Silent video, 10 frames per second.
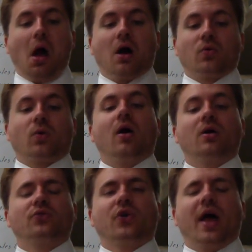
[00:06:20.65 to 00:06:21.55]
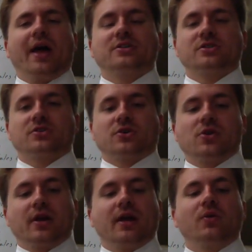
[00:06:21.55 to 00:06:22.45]
wrongful actions
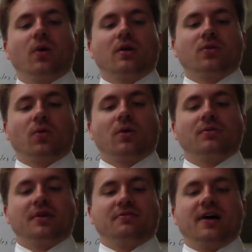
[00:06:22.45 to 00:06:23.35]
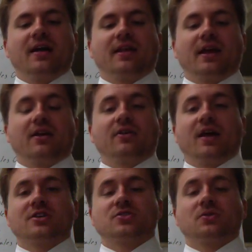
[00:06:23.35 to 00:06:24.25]
occurring anywhere in the world that violate
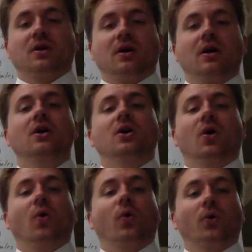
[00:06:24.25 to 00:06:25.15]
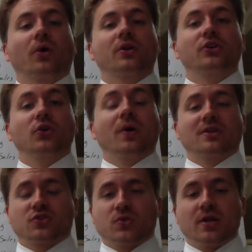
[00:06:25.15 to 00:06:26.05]
international law or
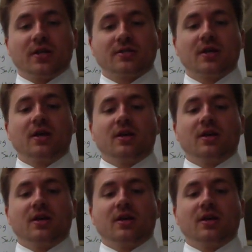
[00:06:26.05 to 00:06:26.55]
U.S. treaties.